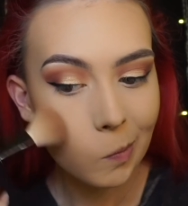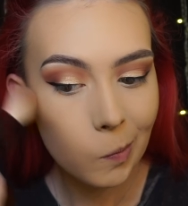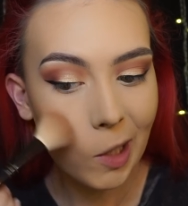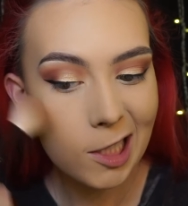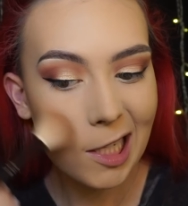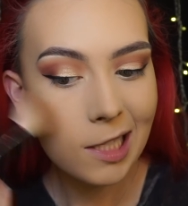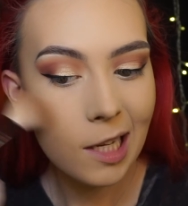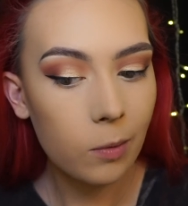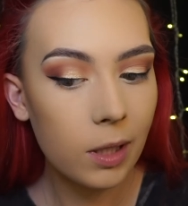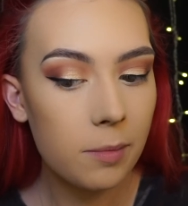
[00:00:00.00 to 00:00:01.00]
But as I
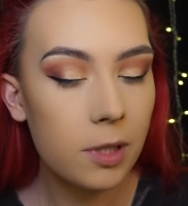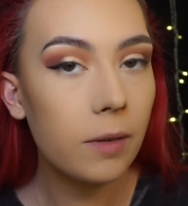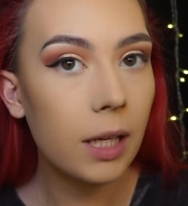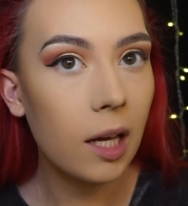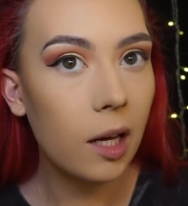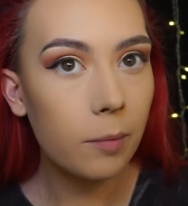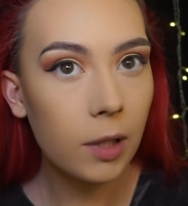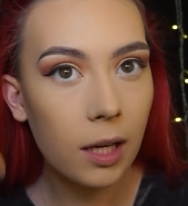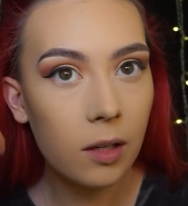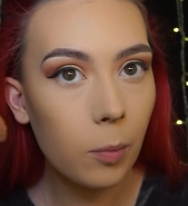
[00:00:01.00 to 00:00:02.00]
said, when I'm doing it, I'm
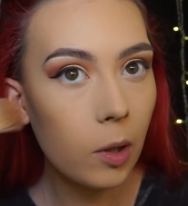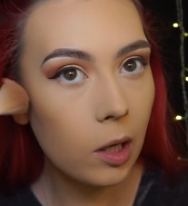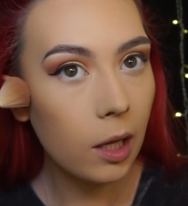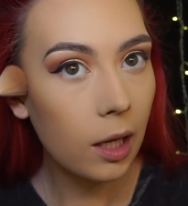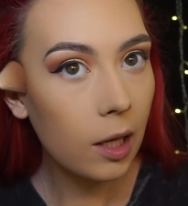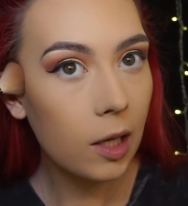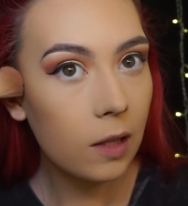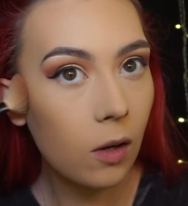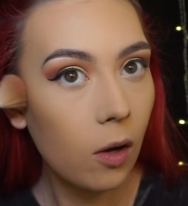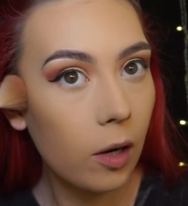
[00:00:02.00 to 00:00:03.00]
kind of putting it in
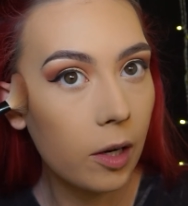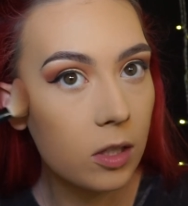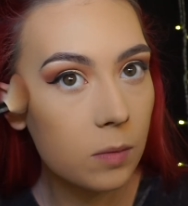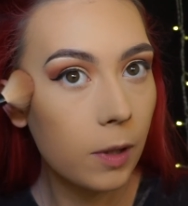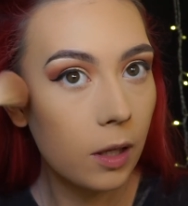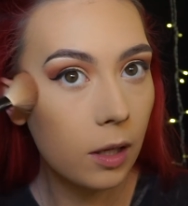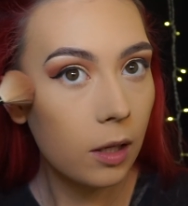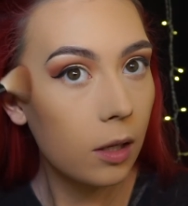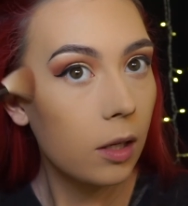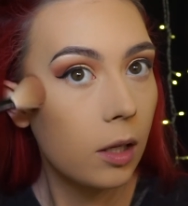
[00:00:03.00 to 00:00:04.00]
the hollows but
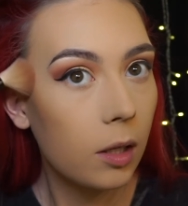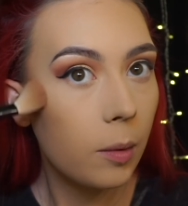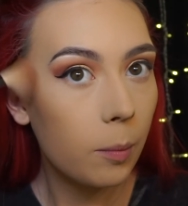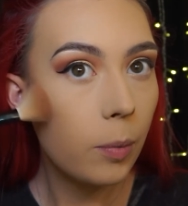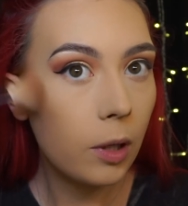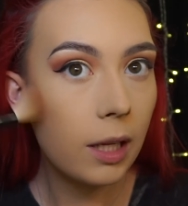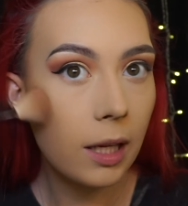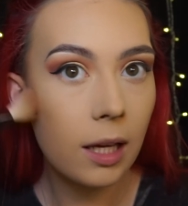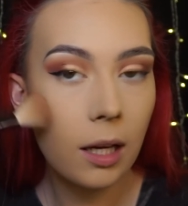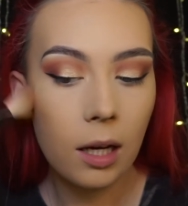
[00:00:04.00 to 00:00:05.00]
pulling
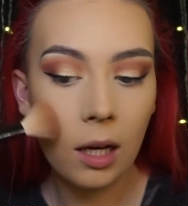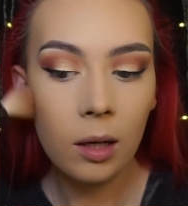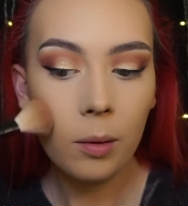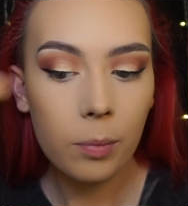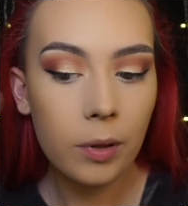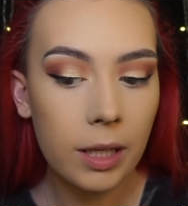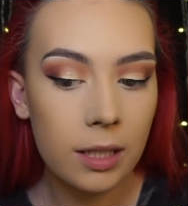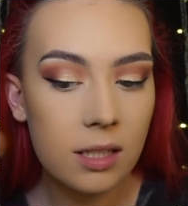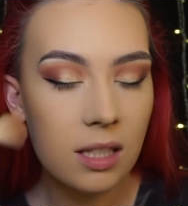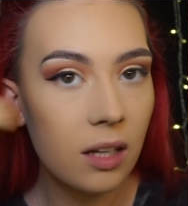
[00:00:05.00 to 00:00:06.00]
it up
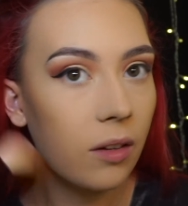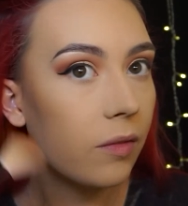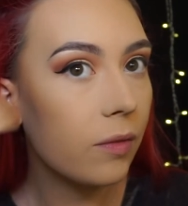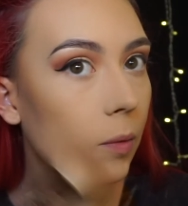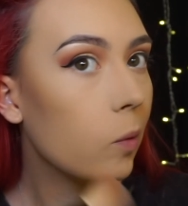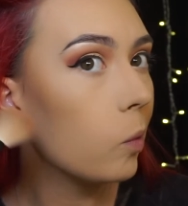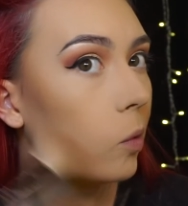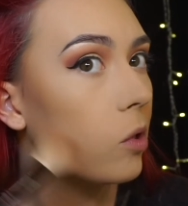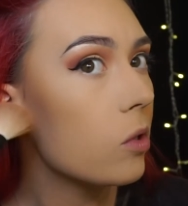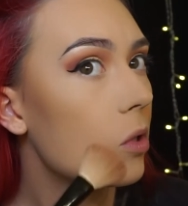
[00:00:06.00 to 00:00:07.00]
instead of
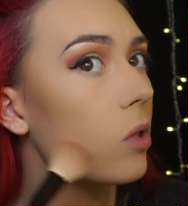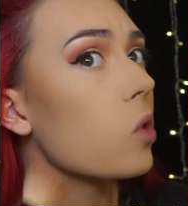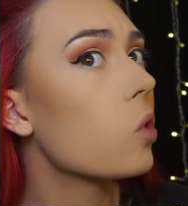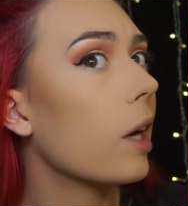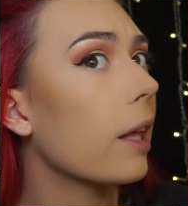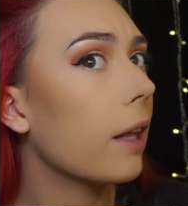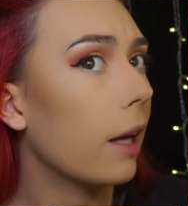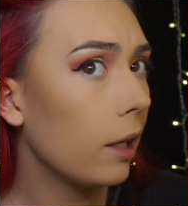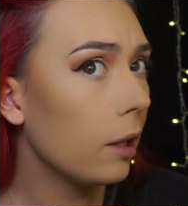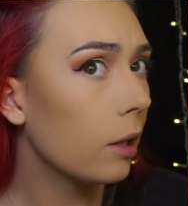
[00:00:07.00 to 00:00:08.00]
just straight
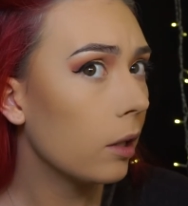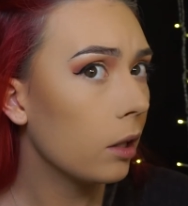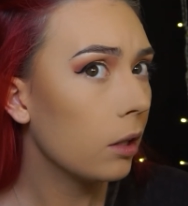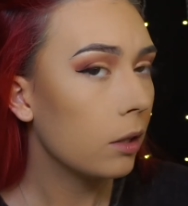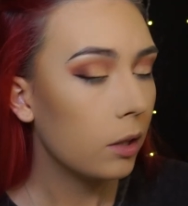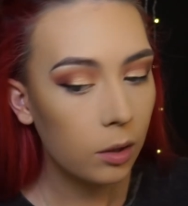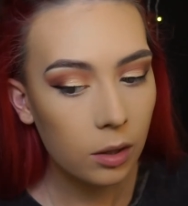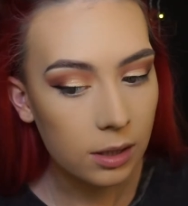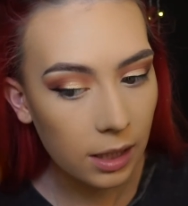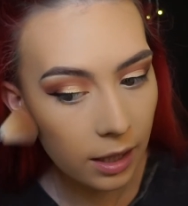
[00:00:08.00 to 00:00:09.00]
there,
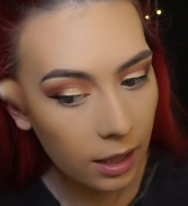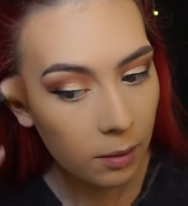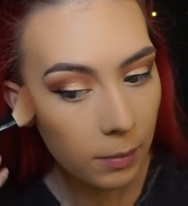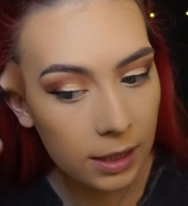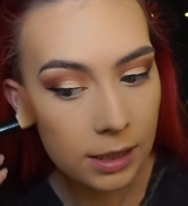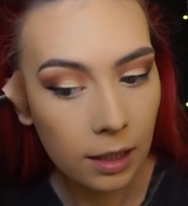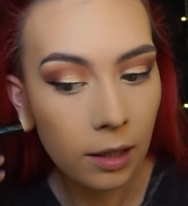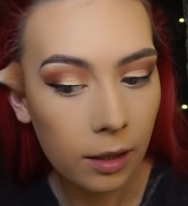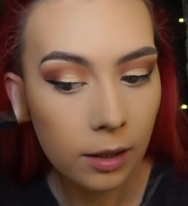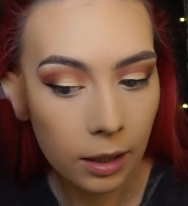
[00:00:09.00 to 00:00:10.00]
because I think it makes it
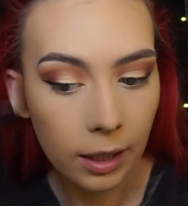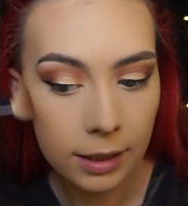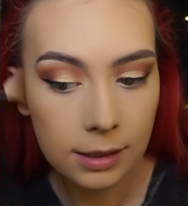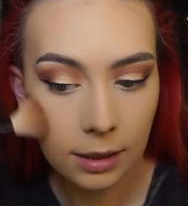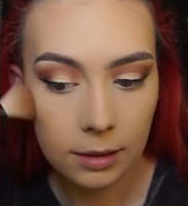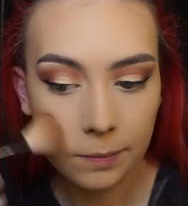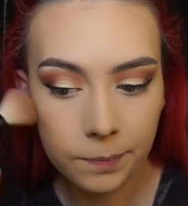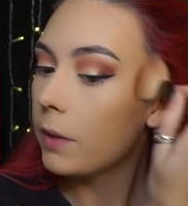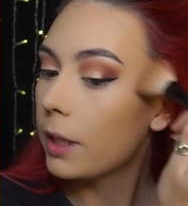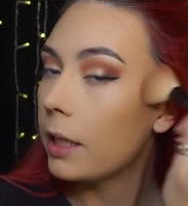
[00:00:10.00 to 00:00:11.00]
look nicer. And
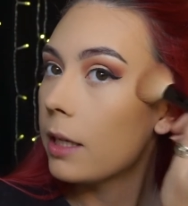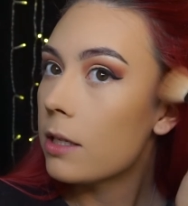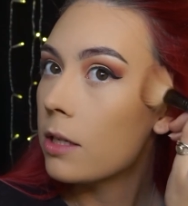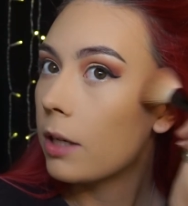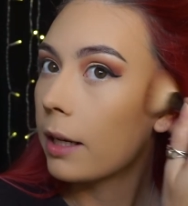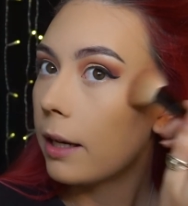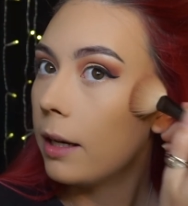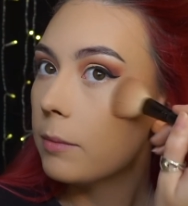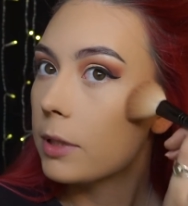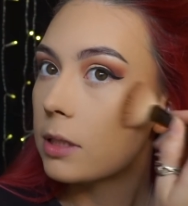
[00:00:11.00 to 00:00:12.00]
I usually drag it
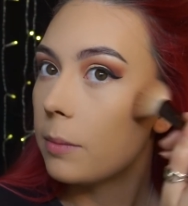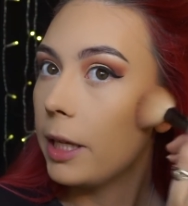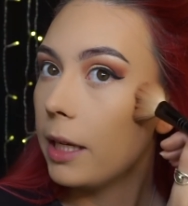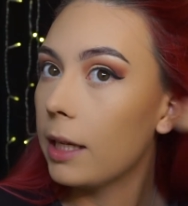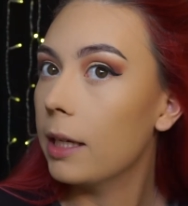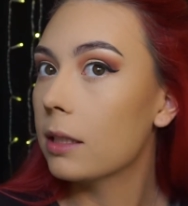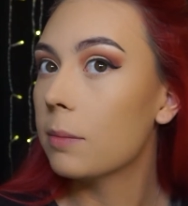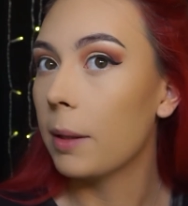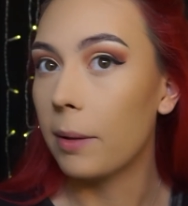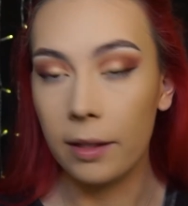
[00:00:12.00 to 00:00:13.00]
up just a bit here to
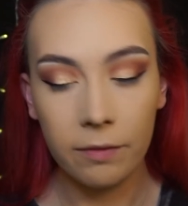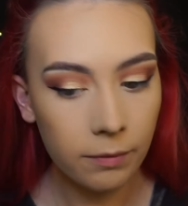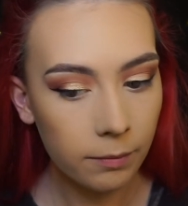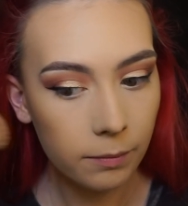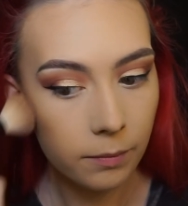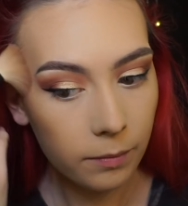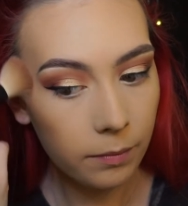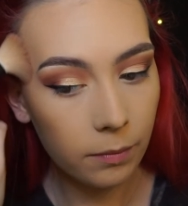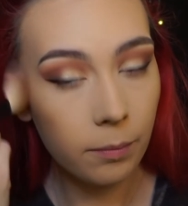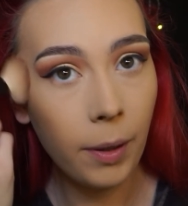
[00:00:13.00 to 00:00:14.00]
make my,
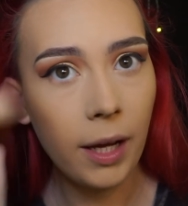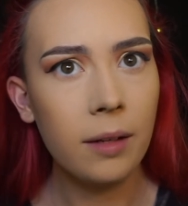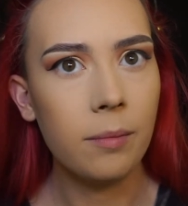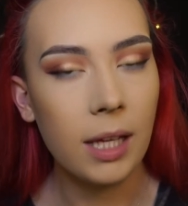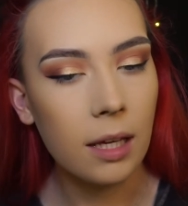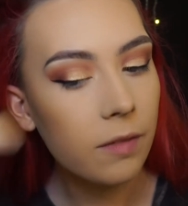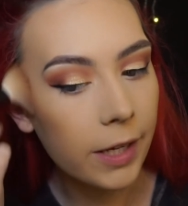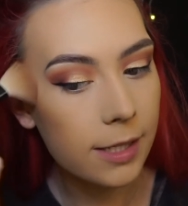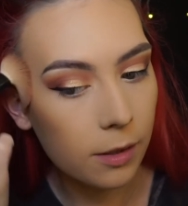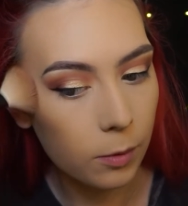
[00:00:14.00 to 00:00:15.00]
pardon me,
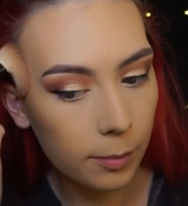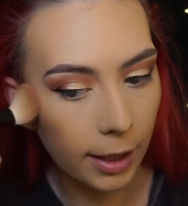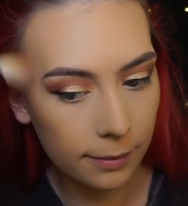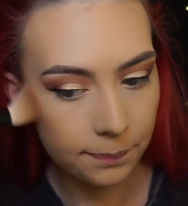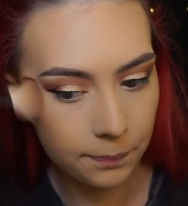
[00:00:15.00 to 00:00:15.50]
face look warmer.